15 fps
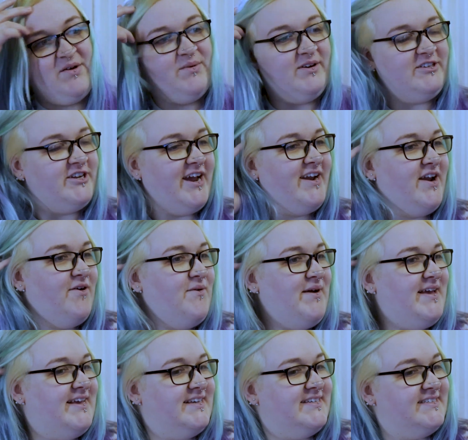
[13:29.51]
which I know
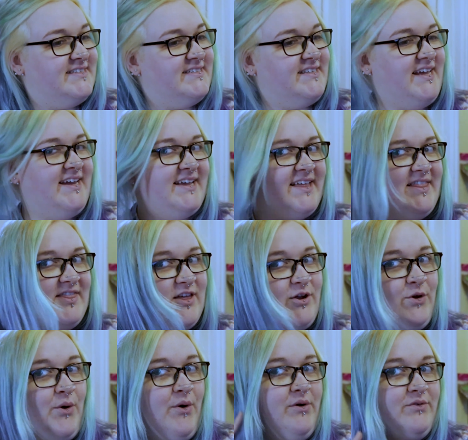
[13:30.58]
is like the
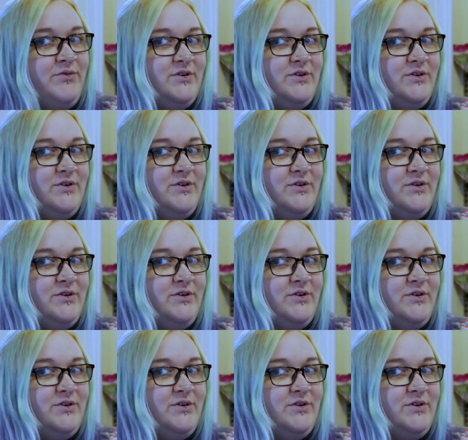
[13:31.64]
goal